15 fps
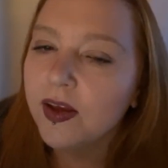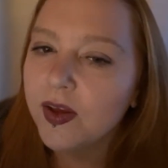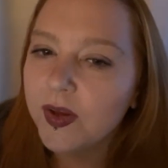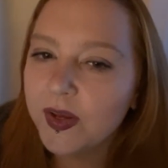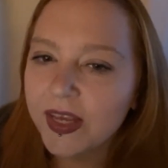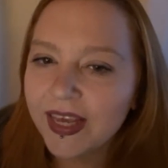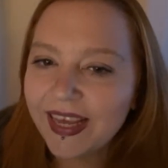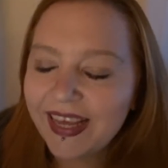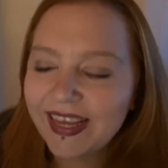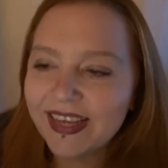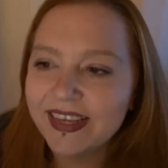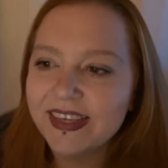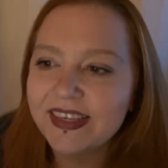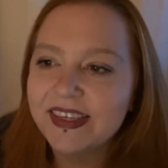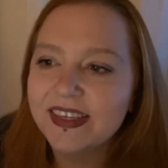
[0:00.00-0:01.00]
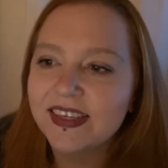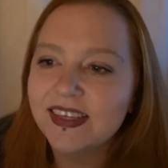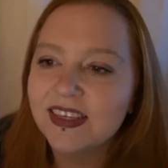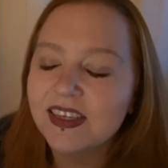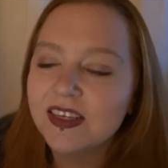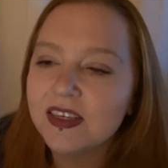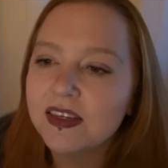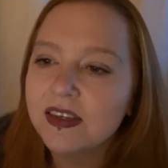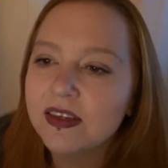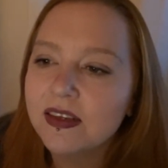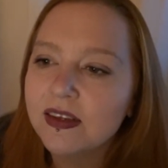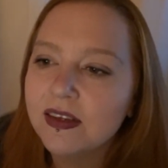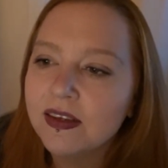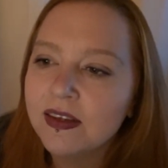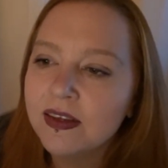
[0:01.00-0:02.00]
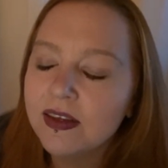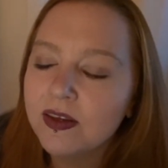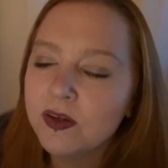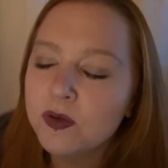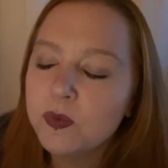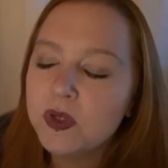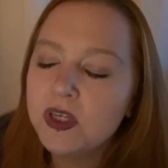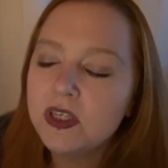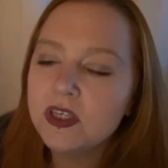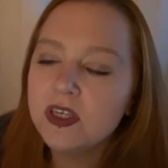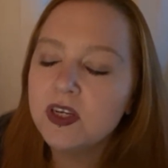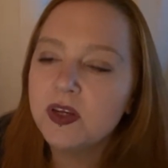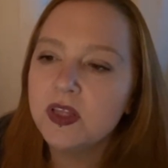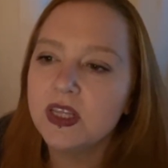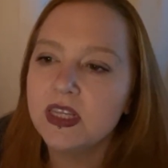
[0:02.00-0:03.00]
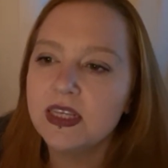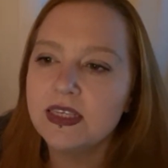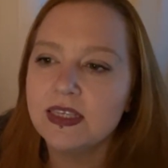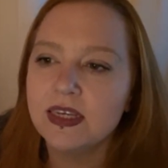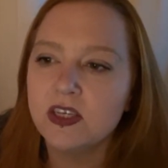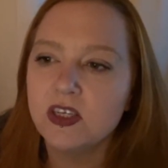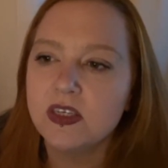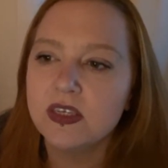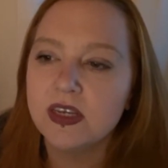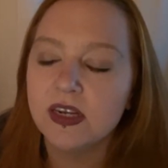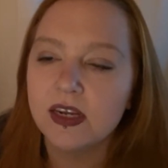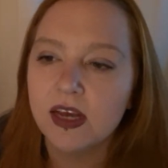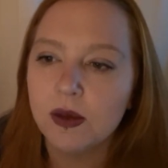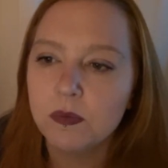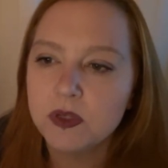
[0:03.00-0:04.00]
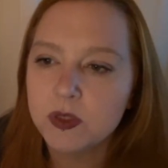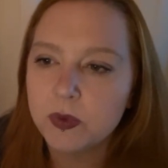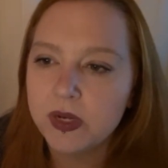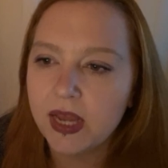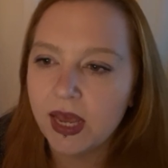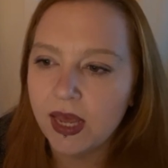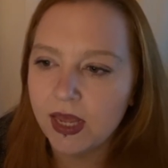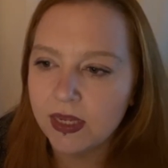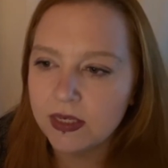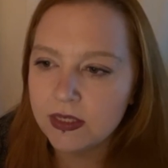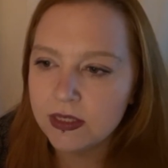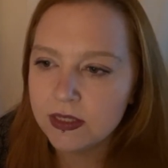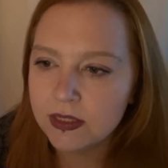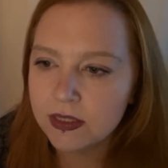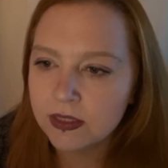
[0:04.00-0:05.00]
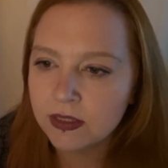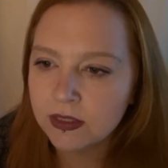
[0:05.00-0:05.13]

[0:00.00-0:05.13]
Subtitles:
Okay, I want you to know that this session's going to come to an end.